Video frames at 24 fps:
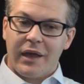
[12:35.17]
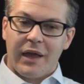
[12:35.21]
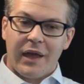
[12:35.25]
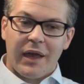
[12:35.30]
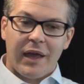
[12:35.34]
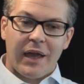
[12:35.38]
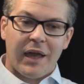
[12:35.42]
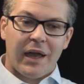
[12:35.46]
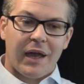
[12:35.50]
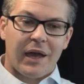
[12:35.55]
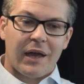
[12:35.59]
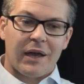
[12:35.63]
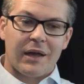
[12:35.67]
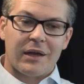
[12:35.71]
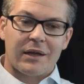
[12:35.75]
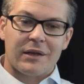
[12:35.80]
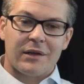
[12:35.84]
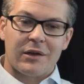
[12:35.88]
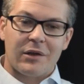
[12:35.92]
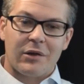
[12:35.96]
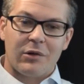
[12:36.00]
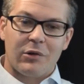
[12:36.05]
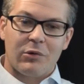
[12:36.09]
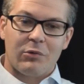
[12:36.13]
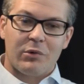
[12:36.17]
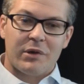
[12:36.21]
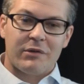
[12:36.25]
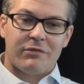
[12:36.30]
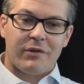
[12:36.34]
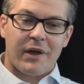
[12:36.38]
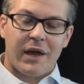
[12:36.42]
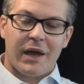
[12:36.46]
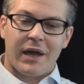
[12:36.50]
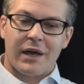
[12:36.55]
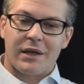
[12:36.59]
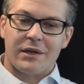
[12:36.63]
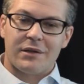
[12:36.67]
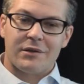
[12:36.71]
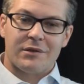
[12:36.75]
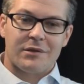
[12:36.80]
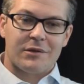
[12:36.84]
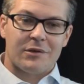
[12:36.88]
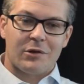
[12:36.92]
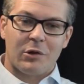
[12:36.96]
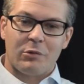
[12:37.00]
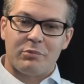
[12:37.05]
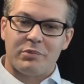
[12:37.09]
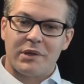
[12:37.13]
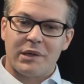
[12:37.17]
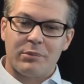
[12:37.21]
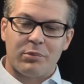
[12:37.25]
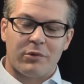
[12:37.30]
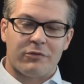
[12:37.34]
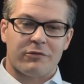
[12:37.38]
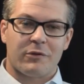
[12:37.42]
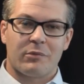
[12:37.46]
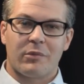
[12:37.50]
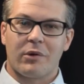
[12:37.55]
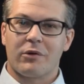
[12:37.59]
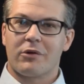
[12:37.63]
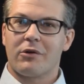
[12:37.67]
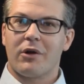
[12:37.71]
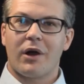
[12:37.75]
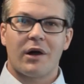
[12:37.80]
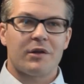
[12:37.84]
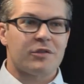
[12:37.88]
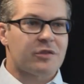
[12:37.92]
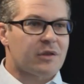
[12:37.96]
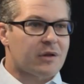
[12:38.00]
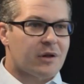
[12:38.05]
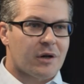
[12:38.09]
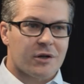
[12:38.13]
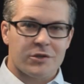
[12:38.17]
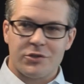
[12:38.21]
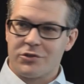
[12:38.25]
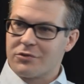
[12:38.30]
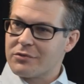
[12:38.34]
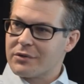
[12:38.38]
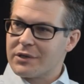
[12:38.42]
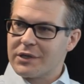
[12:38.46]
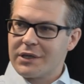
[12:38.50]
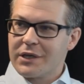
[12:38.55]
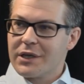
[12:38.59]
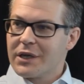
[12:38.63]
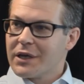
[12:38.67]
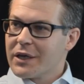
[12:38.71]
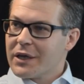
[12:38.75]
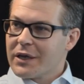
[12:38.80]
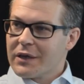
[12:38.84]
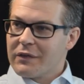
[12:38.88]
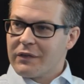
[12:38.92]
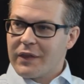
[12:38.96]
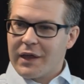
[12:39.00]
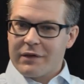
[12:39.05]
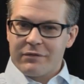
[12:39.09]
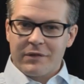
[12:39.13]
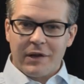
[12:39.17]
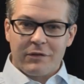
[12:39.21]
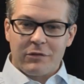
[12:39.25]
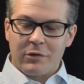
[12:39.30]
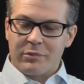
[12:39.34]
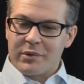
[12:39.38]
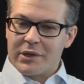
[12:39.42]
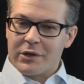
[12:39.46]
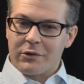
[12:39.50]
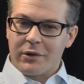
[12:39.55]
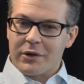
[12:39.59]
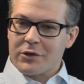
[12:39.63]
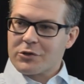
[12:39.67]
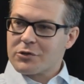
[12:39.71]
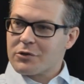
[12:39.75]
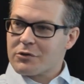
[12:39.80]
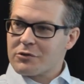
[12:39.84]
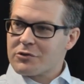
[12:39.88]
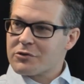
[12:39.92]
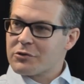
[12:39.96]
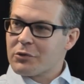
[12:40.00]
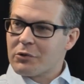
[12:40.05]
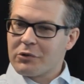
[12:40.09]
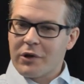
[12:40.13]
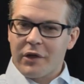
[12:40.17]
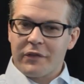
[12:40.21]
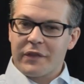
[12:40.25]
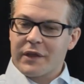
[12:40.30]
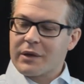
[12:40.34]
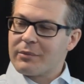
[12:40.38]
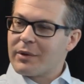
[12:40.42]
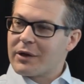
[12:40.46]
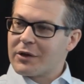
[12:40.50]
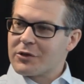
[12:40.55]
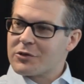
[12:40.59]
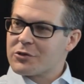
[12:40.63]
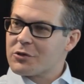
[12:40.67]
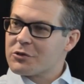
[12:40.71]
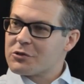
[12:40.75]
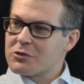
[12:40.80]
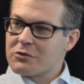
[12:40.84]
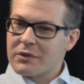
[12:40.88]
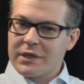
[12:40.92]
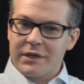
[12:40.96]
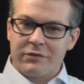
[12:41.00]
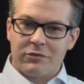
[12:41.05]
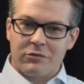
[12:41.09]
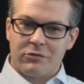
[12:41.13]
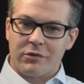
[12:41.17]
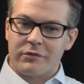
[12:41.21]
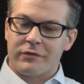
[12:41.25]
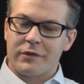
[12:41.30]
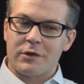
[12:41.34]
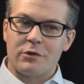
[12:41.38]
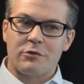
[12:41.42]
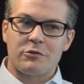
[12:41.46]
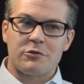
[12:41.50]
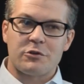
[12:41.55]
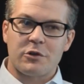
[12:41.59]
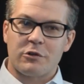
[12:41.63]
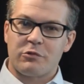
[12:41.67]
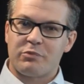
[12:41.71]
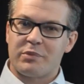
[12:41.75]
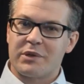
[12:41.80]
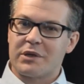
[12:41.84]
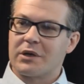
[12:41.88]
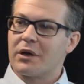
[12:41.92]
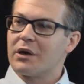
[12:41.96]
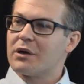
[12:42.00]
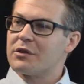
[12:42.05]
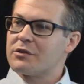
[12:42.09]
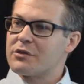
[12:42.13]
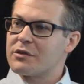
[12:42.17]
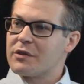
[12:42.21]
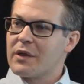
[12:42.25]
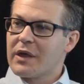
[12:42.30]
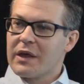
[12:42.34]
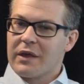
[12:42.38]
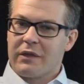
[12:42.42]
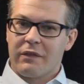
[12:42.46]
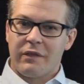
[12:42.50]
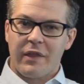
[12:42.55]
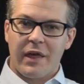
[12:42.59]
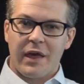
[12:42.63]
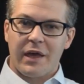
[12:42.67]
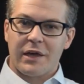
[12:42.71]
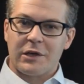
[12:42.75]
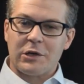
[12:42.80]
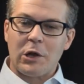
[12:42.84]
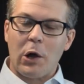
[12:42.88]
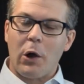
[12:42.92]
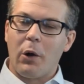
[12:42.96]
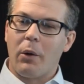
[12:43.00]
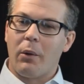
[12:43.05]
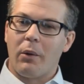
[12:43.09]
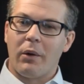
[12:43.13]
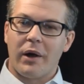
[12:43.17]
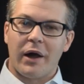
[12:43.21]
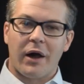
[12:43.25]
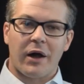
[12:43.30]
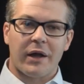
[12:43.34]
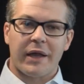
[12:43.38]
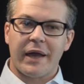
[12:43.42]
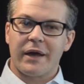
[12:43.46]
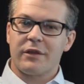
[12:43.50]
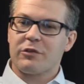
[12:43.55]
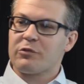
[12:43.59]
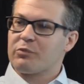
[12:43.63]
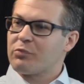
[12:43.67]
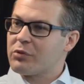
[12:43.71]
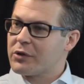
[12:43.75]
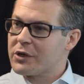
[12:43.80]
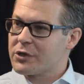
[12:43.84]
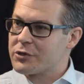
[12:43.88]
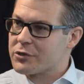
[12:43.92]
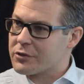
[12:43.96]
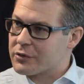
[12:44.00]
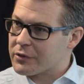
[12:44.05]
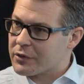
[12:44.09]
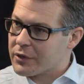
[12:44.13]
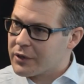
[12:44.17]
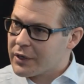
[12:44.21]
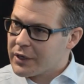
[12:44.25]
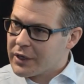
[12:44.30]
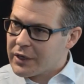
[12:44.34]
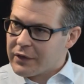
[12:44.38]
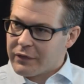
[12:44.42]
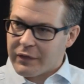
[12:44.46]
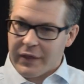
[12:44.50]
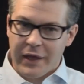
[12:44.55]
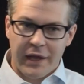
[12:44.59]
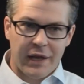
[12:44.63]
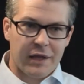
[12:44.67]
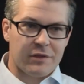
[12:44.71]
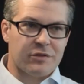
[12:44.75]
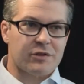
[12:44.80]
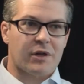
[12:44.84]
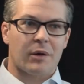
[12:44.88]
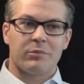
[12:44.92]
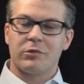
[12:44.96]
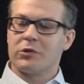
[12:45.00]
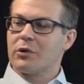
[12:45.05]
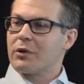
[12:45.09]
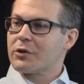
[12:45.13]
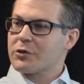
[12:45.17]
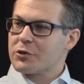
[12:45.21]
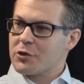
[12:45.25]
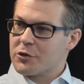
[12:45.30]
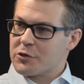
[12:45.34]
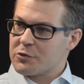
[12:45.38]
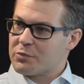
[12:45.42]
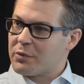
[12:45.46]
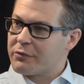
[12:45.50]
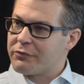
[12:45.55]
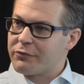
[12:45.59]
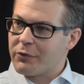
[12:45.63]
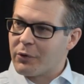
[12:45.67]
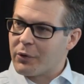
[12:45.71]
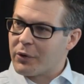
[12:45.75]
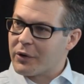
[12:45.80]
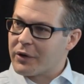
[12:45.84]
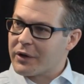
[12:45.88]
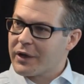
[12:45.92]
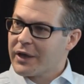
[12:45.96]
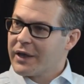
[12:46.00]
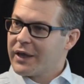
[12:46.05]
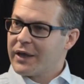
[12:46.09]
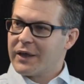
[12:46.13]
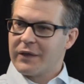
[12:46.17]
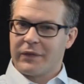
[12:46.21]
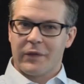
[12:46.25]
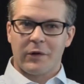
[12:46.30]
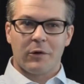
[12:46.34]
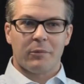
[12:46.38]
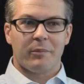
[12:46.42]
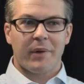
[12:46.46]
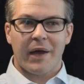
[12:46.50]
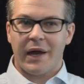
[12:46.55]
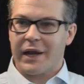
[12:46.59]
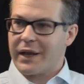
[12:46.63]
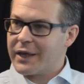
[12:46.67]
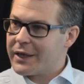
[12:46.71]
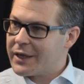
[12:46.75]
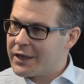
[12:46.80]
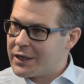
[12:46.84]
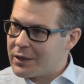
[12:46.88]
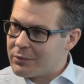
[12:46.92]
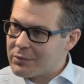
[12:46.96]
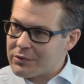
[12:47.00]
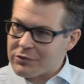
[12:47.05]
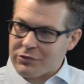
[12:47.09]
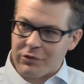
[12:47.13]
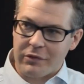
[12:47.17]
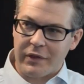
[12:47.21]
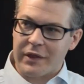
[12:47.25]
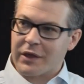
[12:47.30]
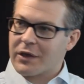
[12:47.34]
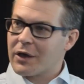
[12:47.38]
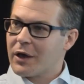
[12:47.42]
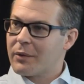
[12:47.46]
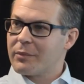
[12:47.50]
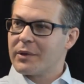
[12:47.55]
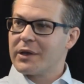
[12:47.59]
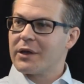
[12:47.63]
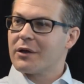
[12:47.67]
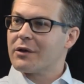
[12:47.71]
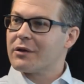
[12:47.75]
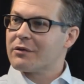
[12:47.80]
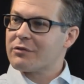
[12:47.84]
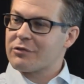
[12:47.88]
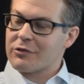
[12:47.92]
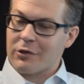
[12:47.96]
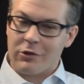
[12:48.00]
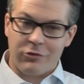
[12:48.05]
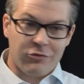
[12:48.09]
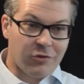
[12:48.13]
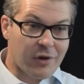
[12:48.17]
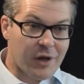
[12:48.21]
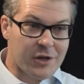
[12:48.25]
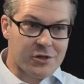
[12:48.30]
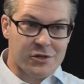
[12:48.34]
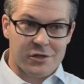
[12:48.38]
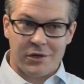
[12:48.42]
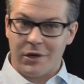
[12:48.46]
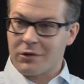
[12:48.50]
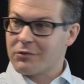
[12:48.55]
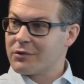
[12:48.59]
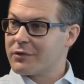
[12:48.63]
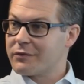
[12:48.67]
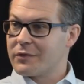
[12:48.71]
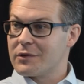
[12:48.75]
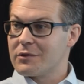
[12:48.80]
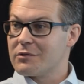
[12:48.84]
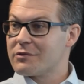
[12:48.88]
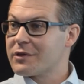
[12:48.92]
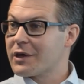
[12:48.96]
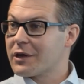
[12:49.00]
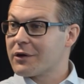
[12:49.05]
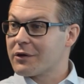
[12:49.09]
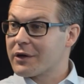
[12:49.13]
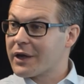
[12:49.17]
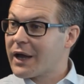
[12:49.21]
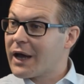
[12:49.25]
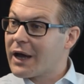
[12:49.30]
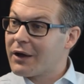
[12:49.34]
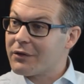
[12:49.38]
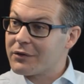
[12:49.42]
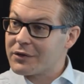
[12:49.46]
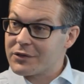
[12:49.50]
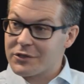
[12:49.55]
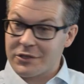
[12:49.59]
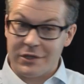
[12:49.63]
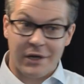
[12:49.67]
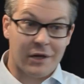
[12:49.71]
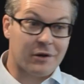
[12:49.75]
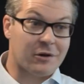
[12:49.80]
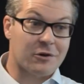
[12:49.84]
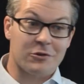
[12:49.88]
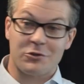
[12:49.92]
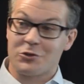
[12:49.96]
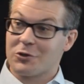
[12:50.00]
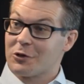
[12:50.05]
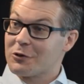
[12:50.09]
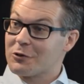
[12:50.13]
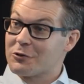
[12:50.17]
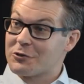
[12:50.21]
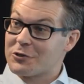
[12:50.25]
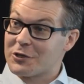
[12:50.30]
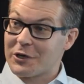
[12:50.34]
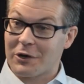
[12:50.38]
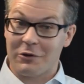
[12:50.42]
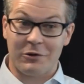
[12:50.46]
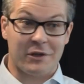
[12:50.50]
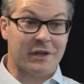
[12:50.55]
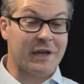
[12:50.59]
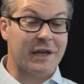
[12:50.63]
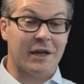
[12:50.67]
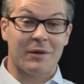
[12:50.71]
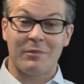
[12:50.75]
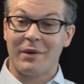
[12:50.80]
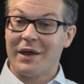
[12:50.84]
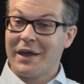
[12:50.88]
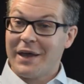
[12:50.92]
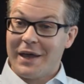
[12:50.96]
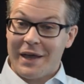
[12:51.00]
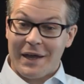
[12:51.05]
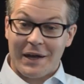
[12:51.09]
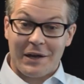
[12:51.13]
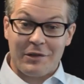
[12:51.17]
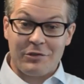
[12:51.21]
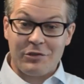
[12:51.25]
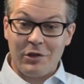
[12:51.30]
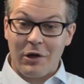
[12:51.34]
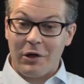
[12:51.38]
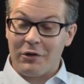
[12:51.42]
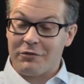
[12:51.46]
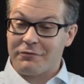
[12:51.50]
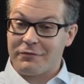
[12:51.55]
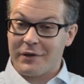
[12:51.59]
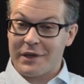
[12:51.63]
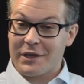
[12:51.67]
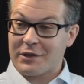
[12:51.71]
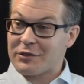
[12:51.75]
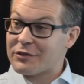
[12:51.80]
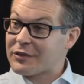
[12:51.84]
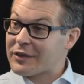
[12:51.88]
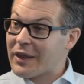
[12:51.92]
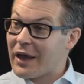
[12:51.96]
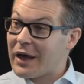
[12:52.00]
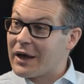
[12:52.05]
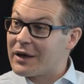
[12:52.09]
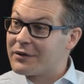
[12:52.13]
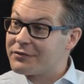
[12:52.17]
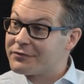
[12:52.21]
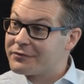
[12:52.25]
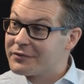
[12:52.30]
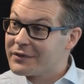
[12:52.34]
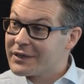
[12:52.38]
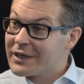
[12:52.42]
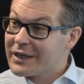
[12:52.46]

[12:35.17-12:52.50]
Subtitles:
And we've had people from across the country that have never been to our church, know nothing about our church, leaving reviews just because they know a guest preacher that has come to our church before, and they're mad at him, and so they come here and start trashing our reviews on our college and on our church and our camp, and it's all fake stuff.